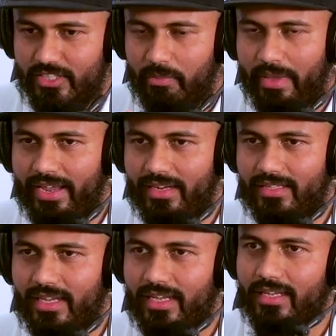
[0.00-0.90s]

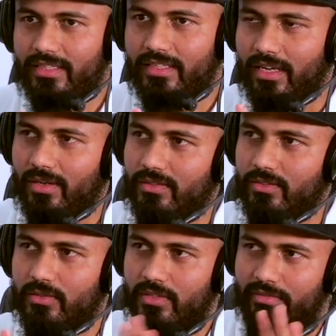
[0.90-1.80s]
debate and
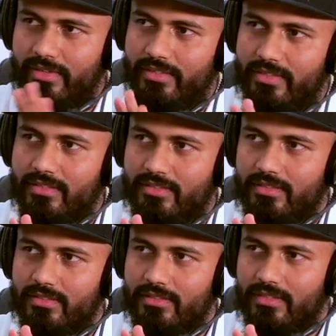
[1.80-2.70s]
dialogue, two different
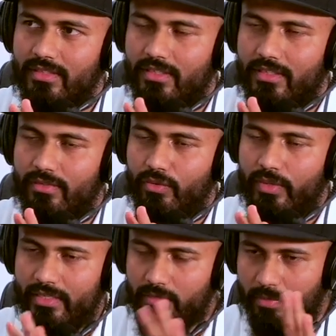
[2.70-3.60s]
things. If
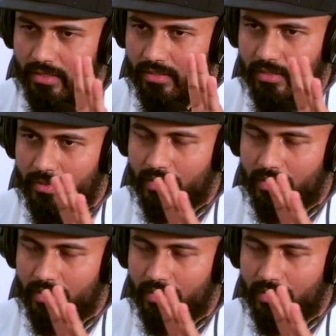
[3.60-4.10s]
you can explain a